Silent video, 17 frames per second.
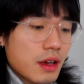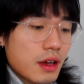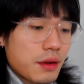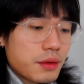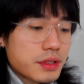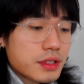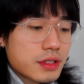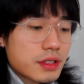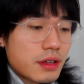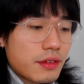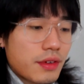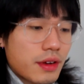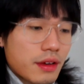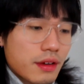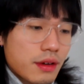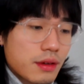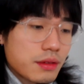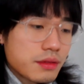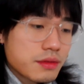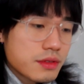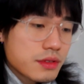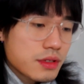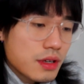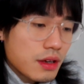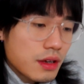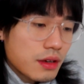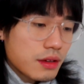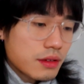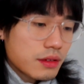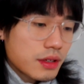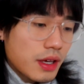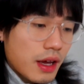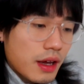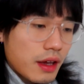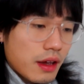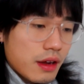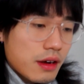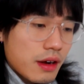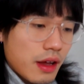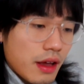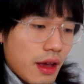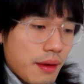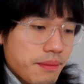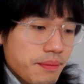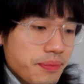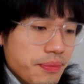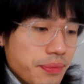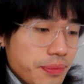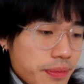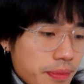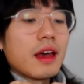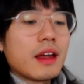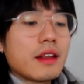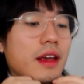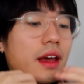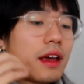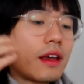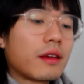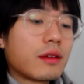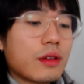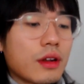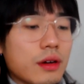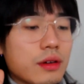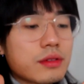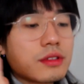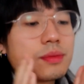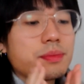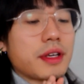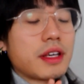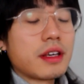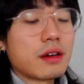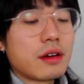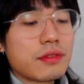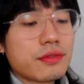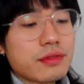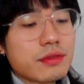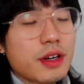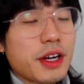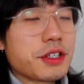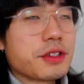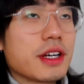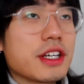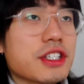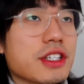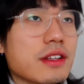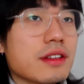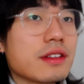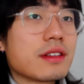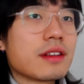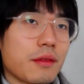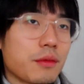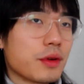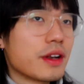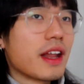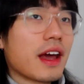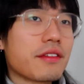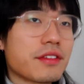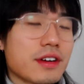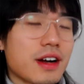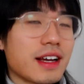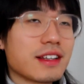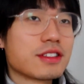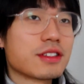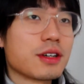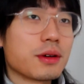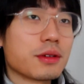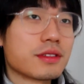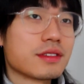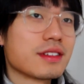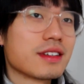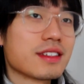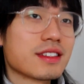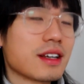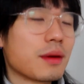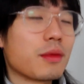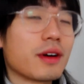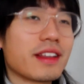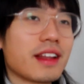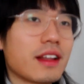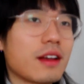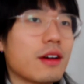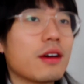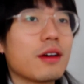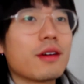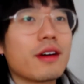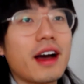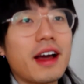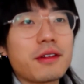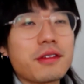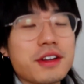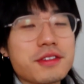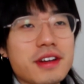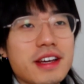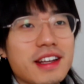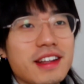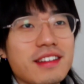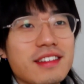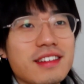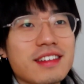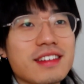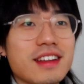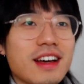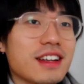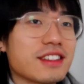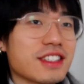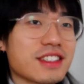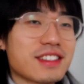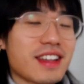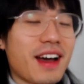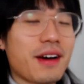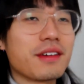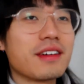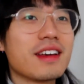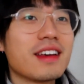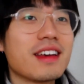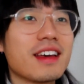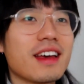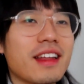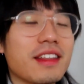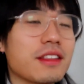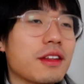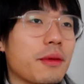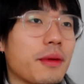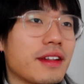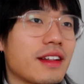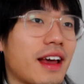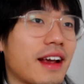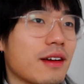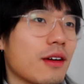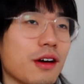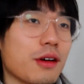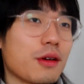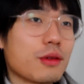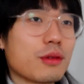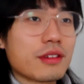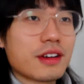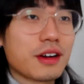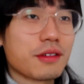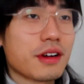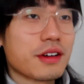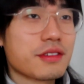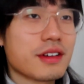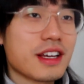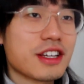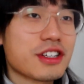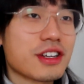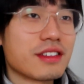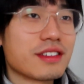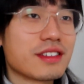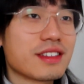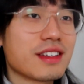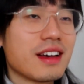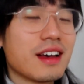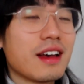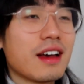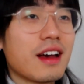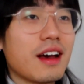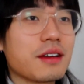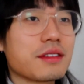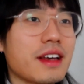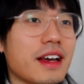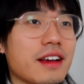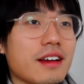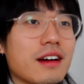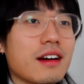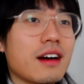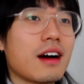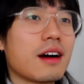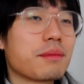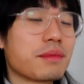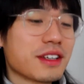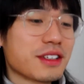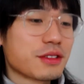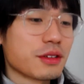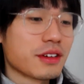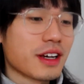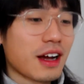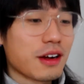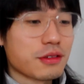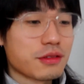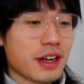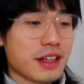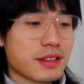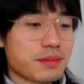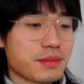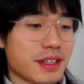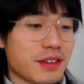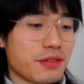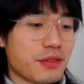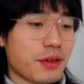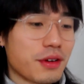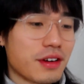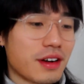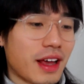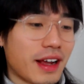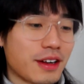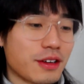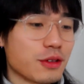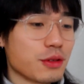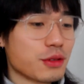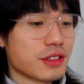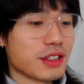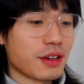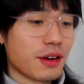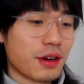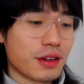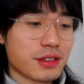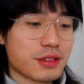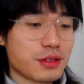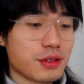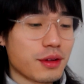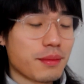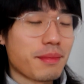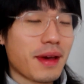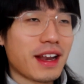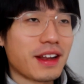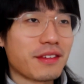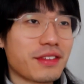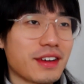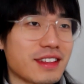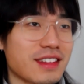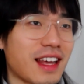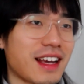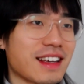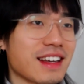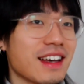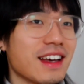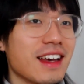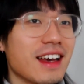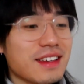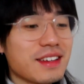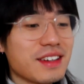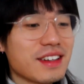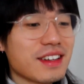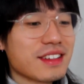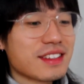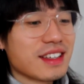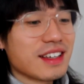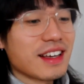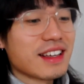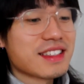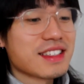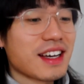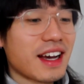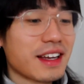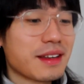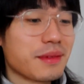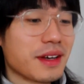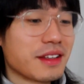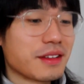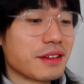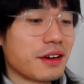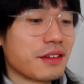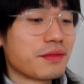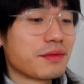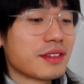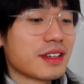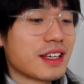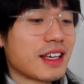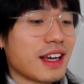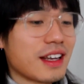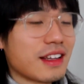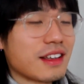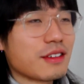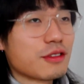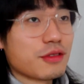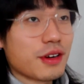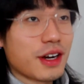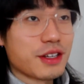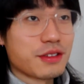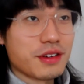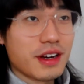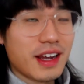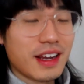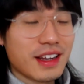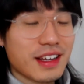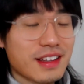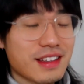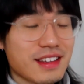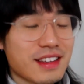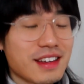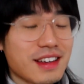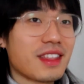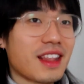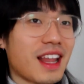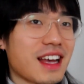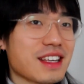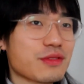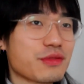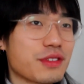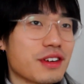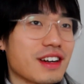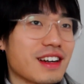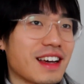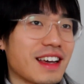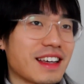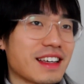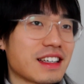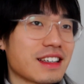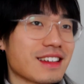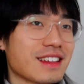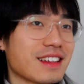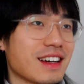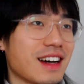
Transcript: I will just give it a go. So yeah, here I am. And yeah, you know, speaking of graduation, whenever I told someone that, oh, I graduated just now, and they went like, oh, congratulations. I was like, please don't congrats me for like losing all the student benefit. Like, you know, the excitement of getting graduated lasts for like,